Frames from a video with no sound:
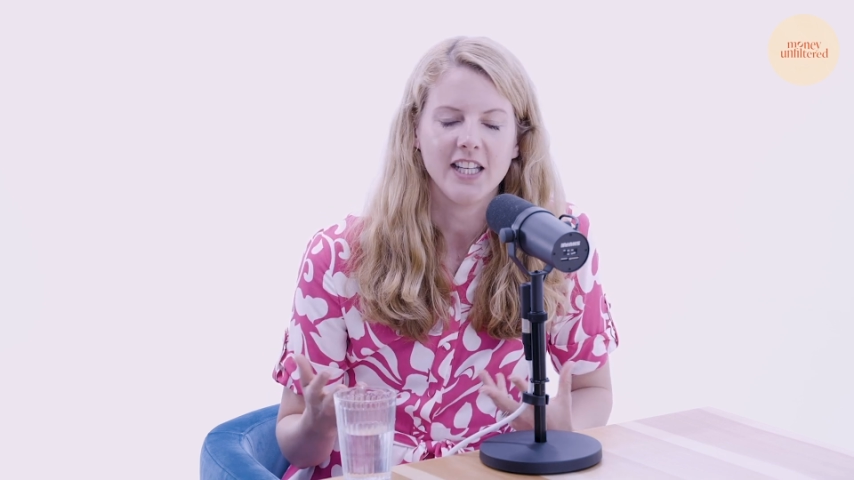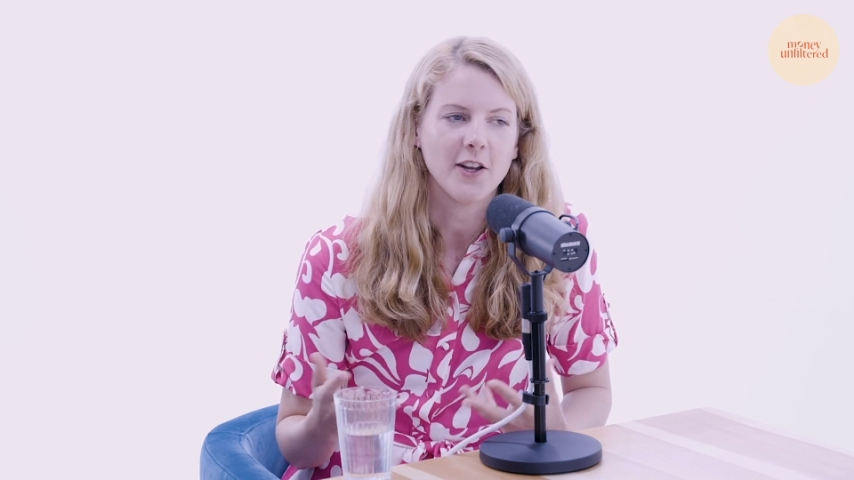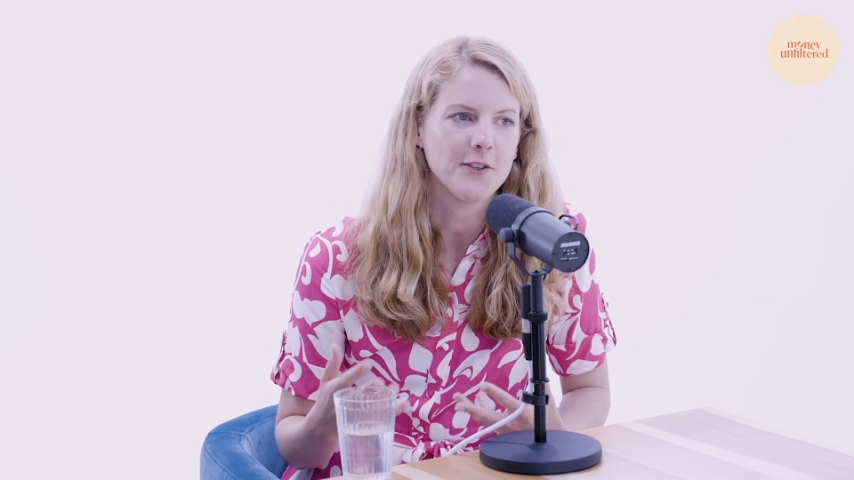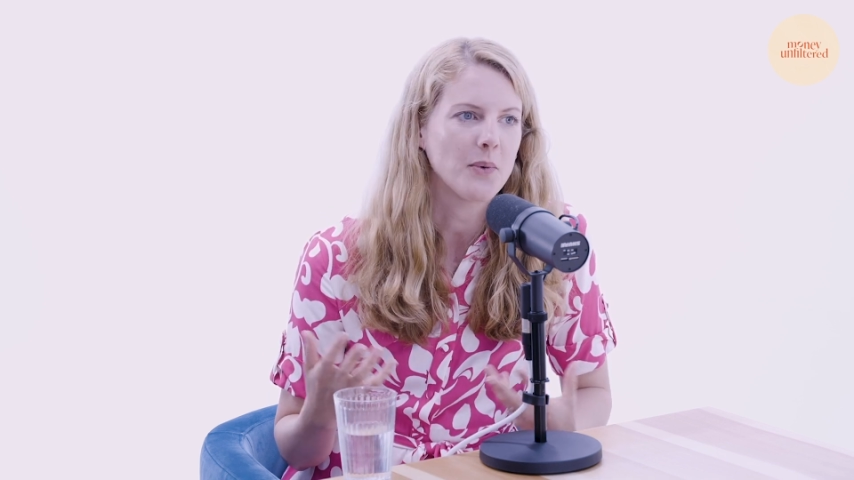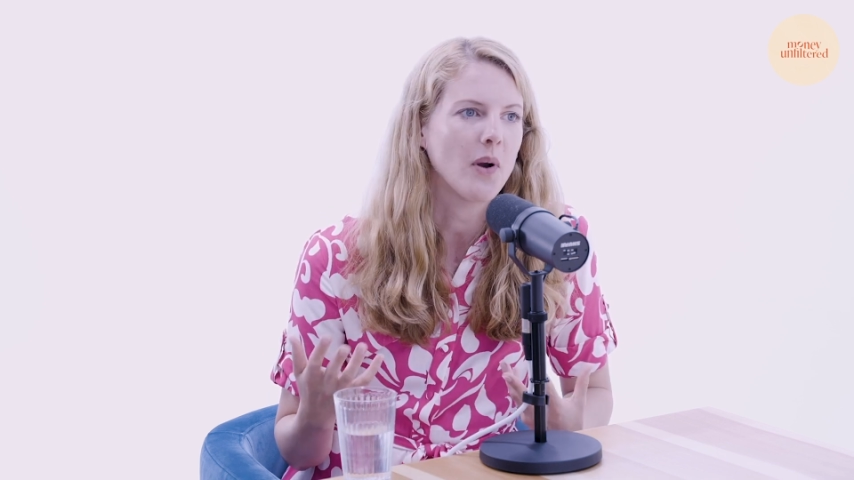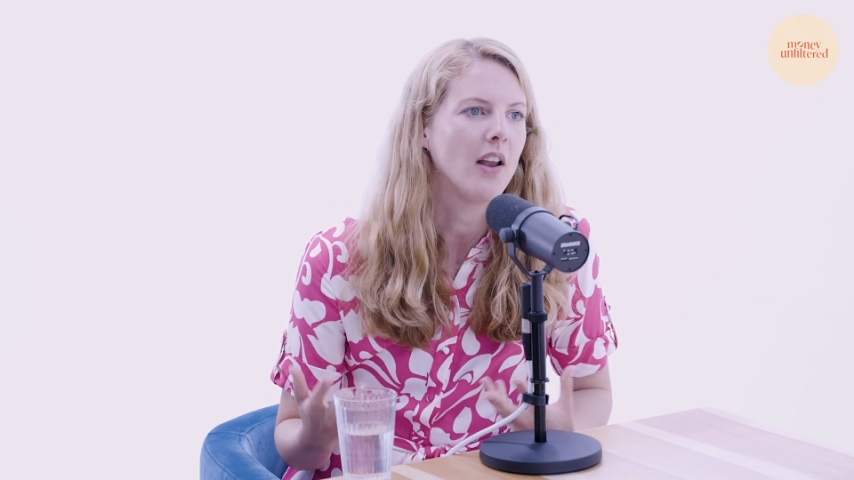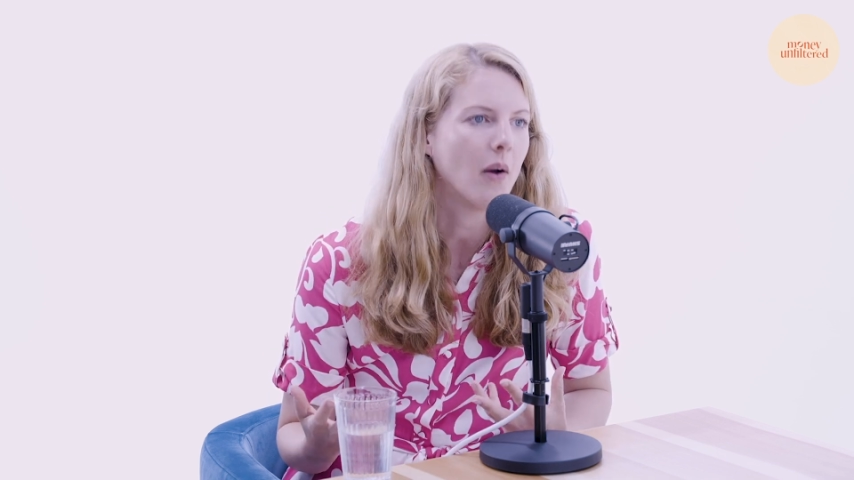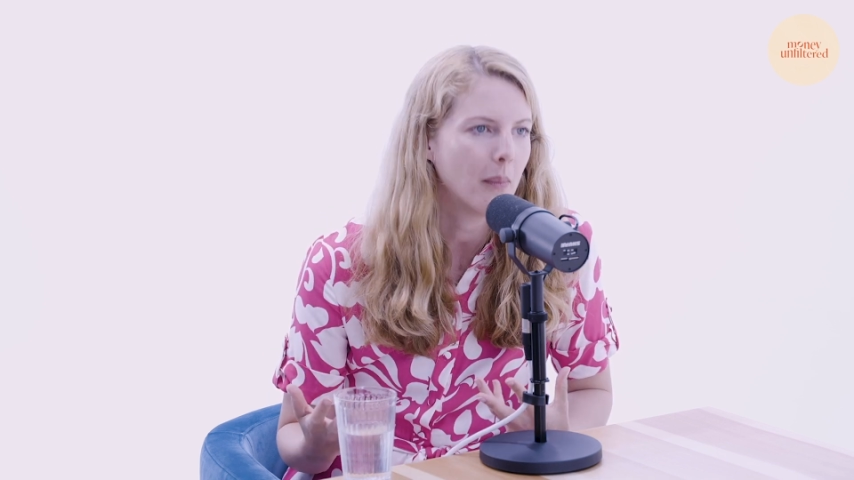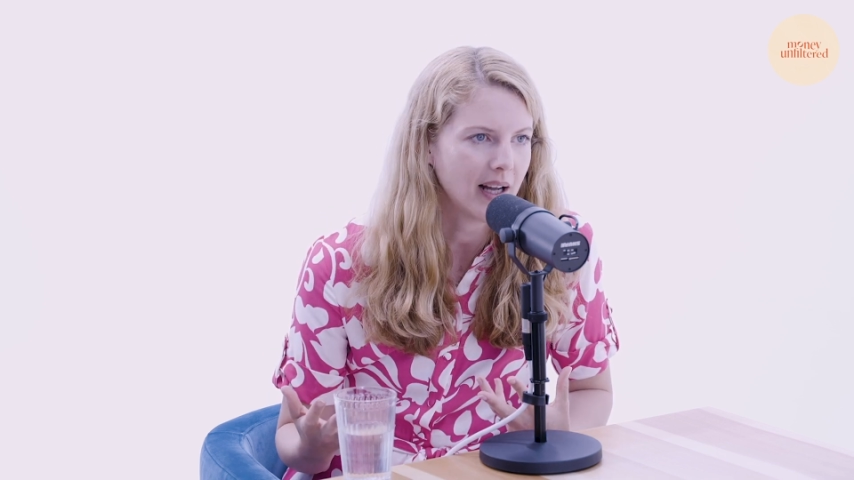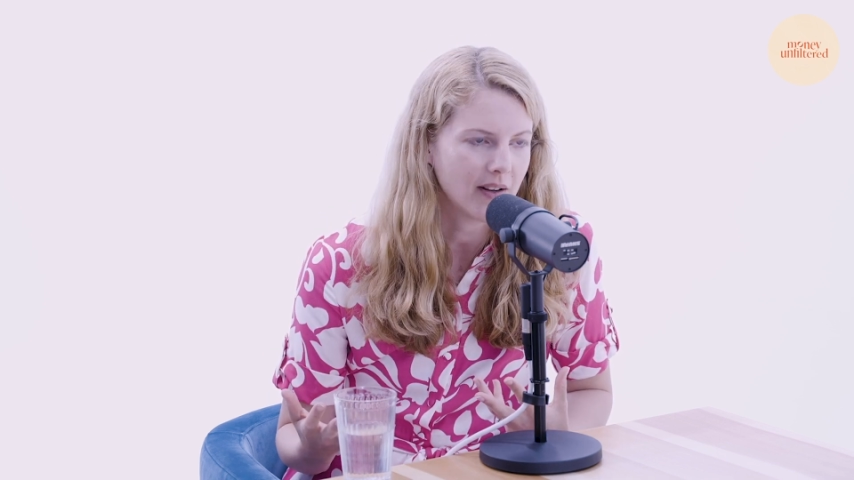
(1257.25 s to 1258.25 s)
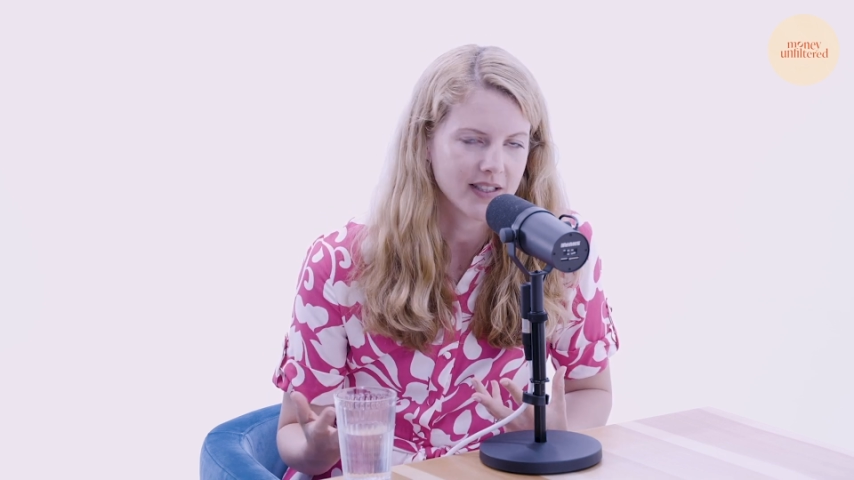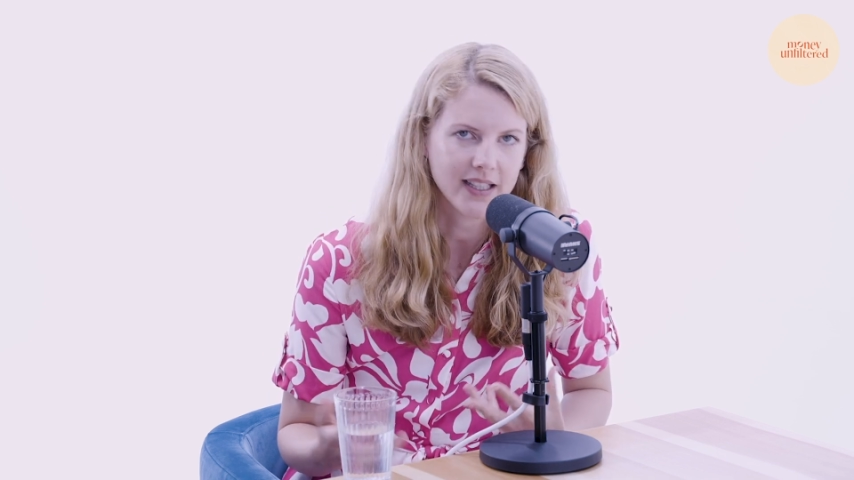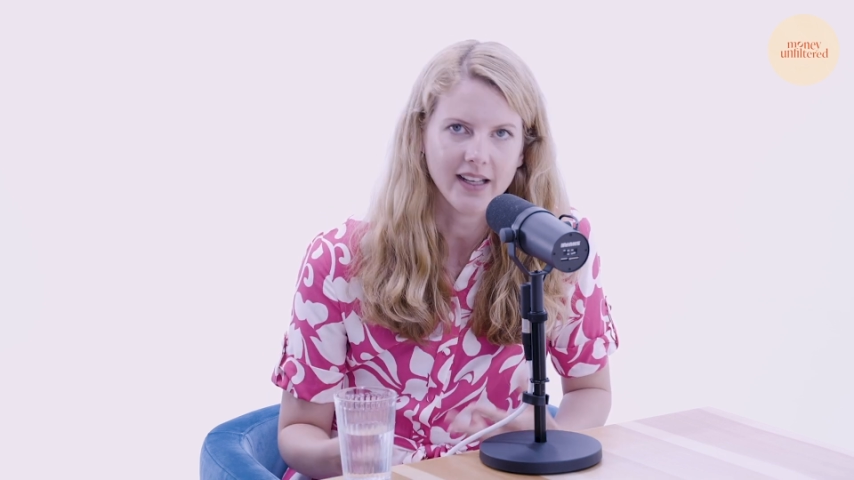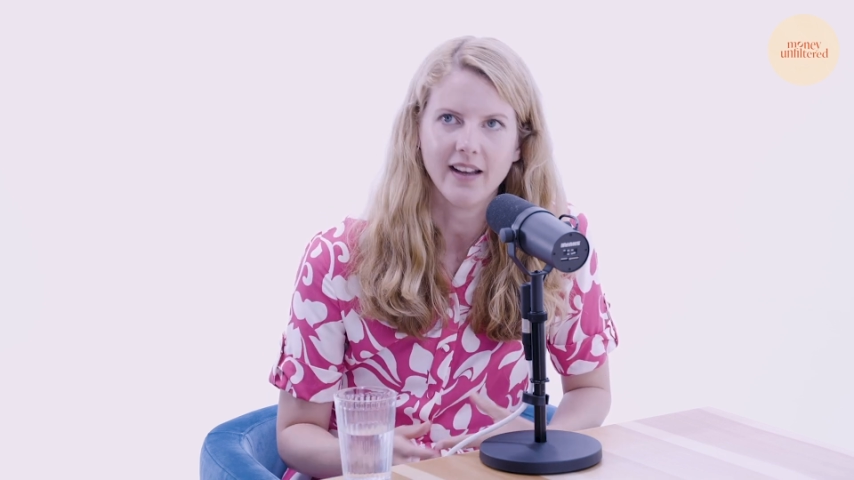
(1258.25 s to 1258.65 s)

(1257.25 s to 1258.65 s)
knows quite a lot about it